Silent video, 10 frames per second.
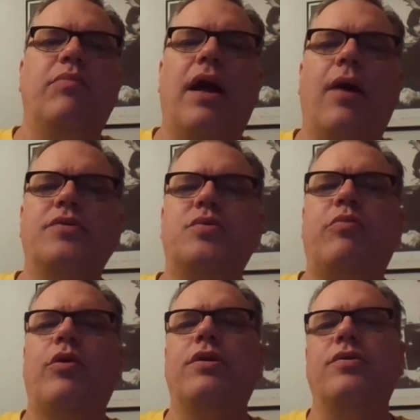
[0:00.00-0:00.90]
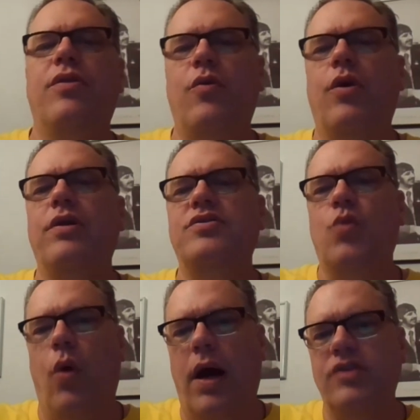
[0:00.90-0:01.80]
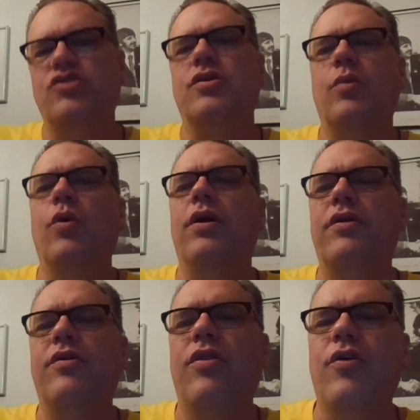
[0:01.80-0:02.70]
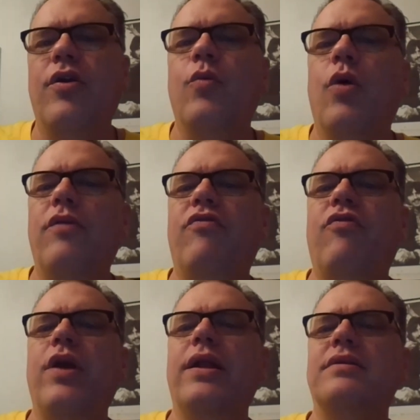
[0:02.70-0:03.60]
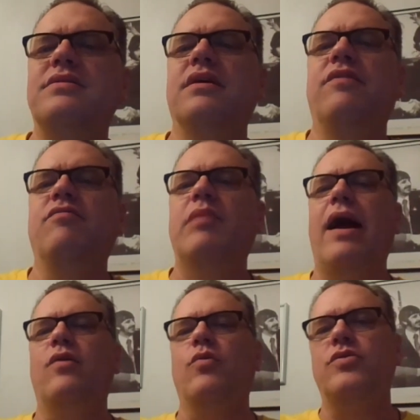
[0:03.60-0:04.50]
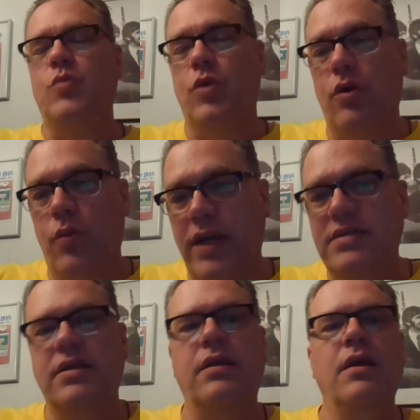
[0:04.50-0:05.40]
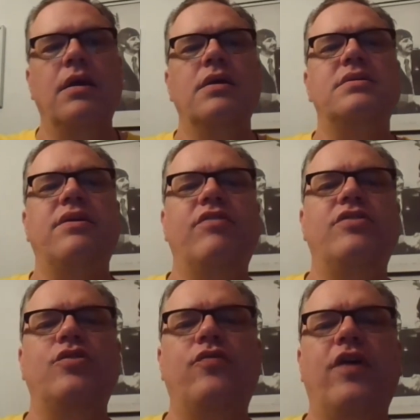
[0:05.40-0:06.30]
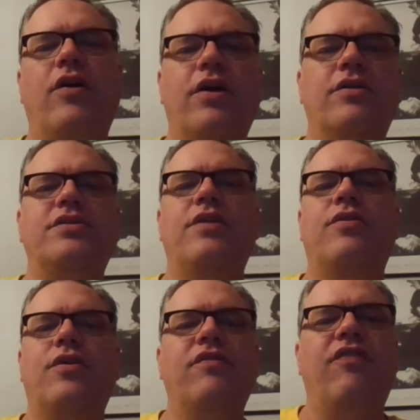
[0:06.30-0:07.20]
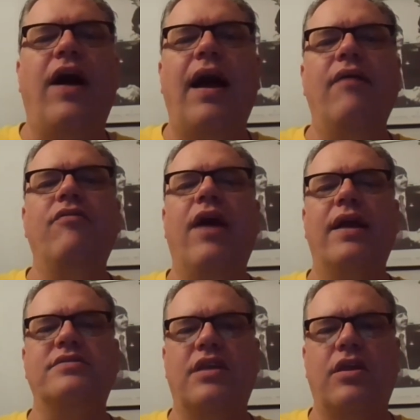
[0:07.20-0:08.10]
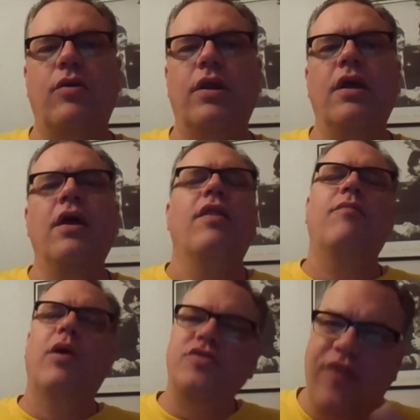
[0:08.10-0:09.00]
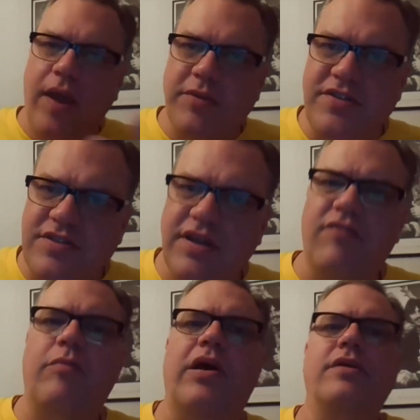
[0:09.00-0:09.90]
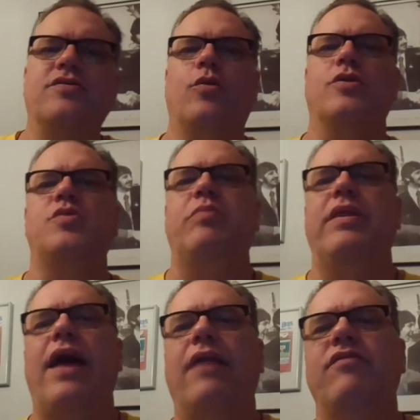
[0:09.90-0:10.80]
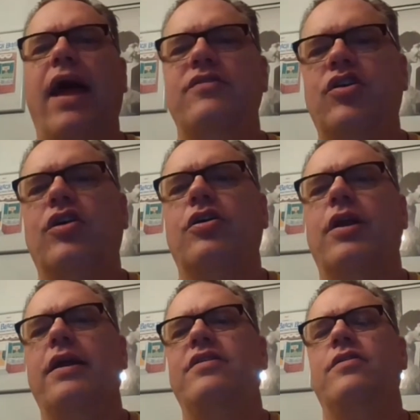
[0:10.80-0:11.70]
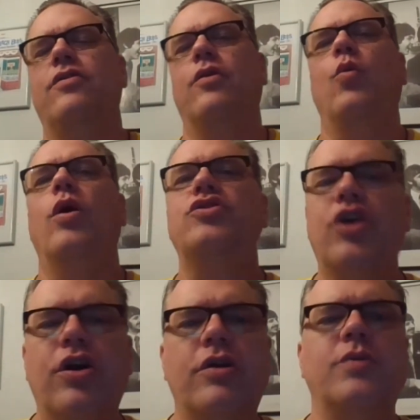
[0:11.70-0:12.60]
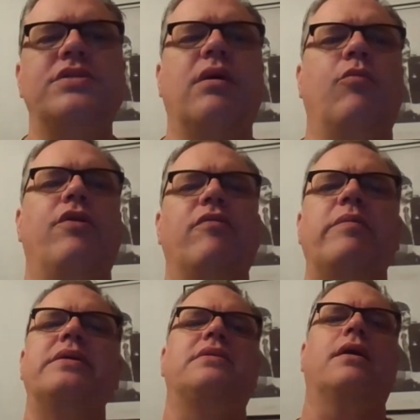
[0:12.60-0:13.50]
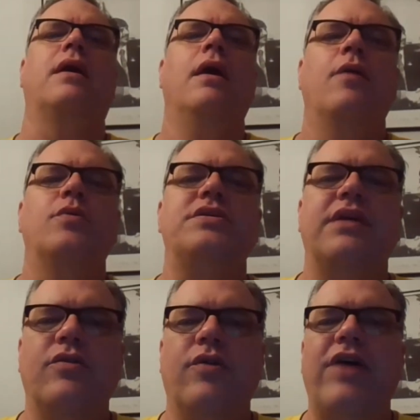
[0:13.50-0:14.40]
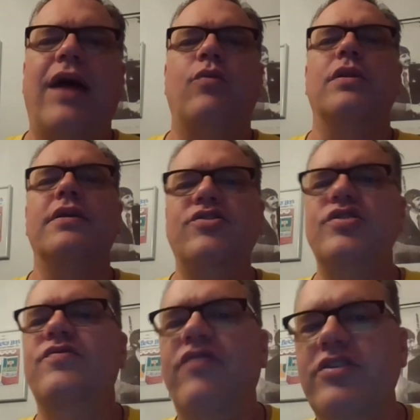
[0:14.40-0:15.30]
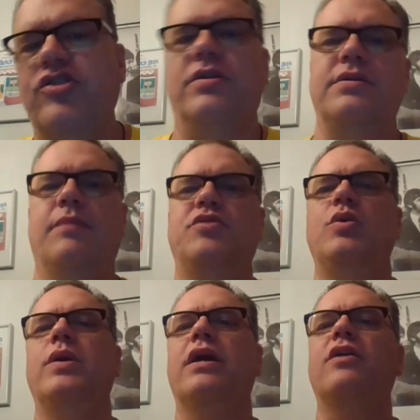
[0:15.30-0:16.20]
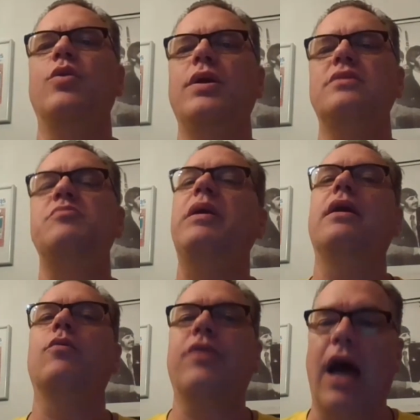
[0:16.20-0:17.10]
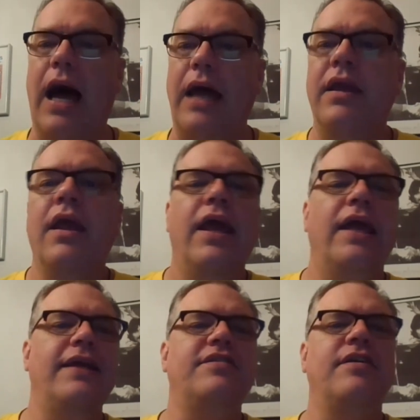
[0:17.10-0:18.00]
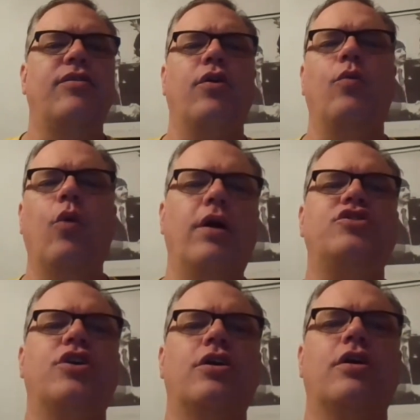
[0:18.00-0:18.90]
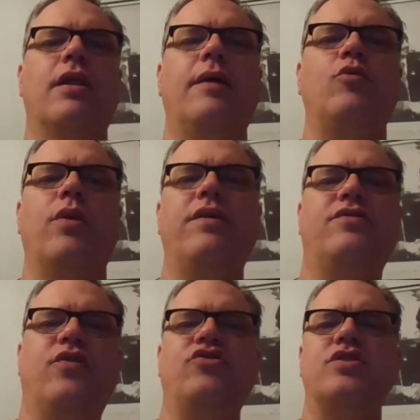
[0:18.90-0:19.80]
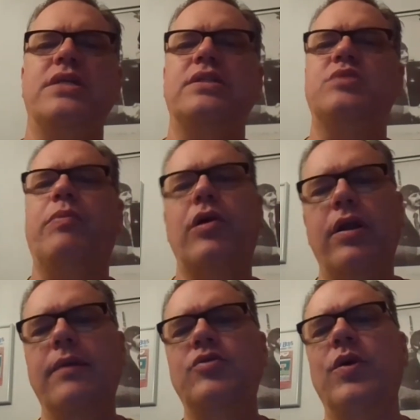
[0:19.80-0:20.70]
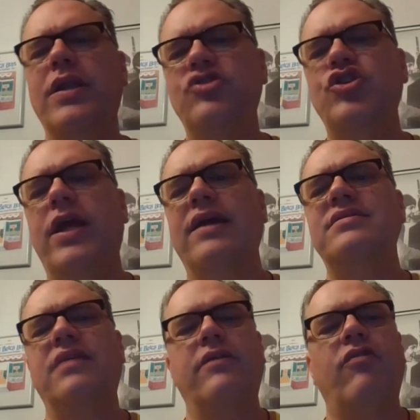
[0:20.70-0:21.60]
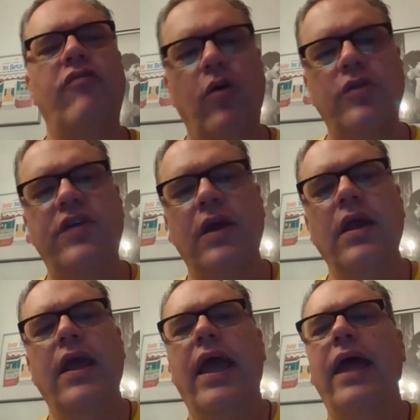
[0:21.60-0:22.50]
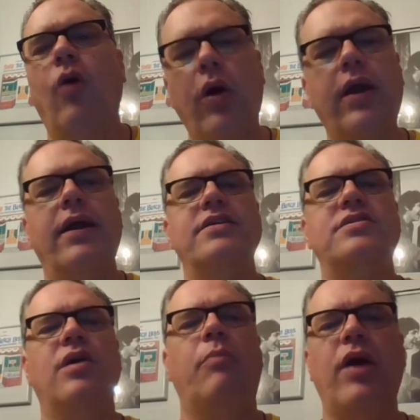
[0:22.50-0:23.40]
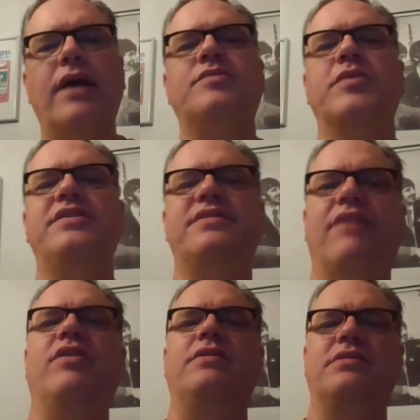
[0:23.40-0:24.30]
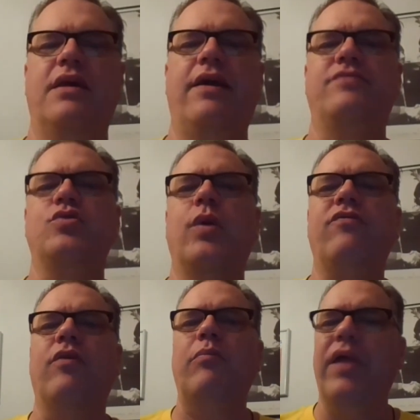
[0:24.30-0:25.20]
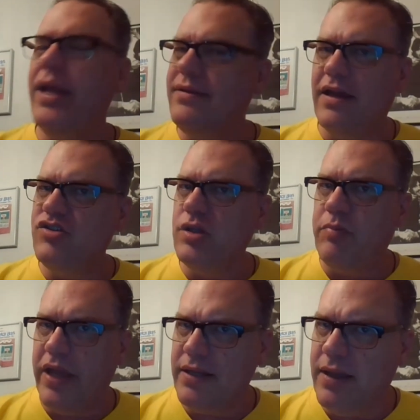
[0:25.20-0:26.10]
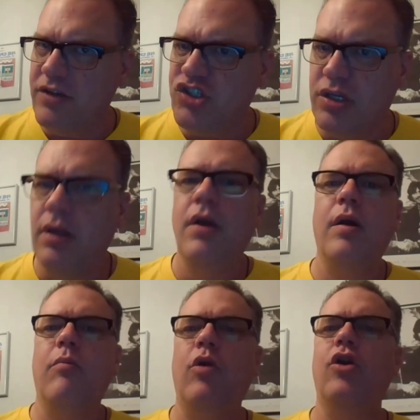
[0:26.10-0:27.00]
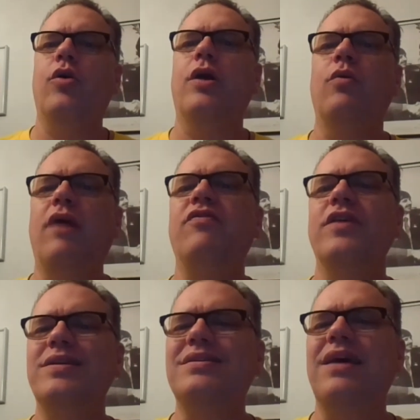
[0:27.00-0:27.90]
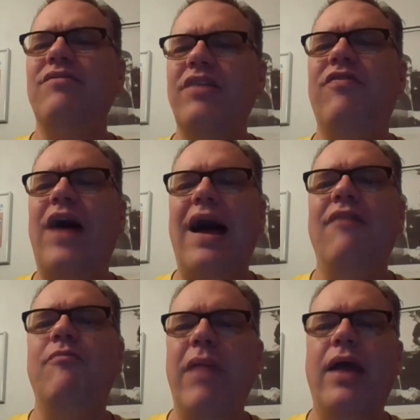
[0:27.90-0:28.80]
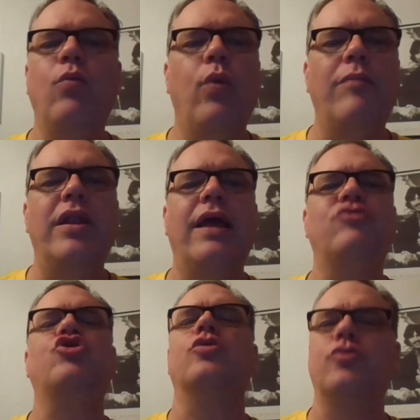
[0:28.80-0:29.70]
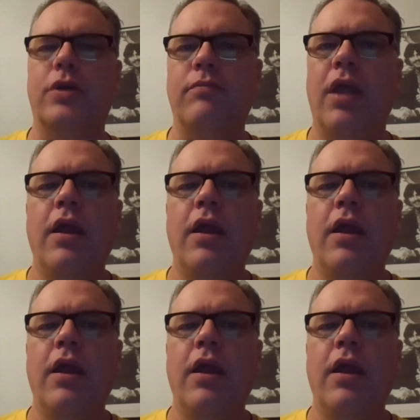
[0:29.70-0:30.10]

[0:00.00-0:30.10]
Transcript: The plot was reported to authorities, quashed. 131 free and enslaved blacks were arrested, 72 found guilty, 35 executed. The most famous of slave rebellions, of course, would be that of Nat Turner in 1831. Turner was somewhat of a mystic, was said to have had religious visions up to and including speaking with God. In 1831, Turner claimed one of these visions had spurred him to initiate a slave revolt and organized approximately 70 slaves who went from plantation to plantation, murdering roughly 75 men, women, and children.